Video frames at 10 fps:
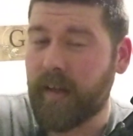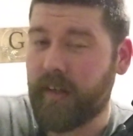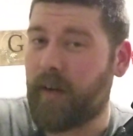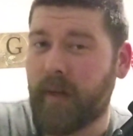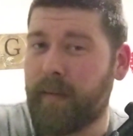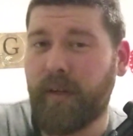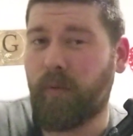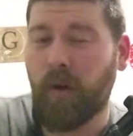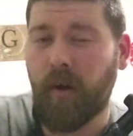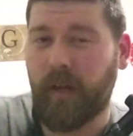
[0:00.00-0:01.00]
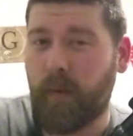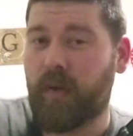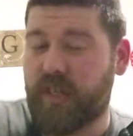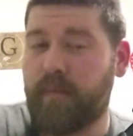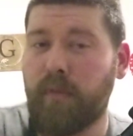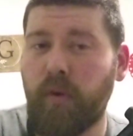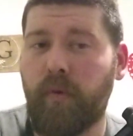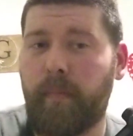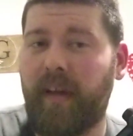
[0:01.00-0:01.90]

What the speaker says: Don't get me wrong, it was smooth,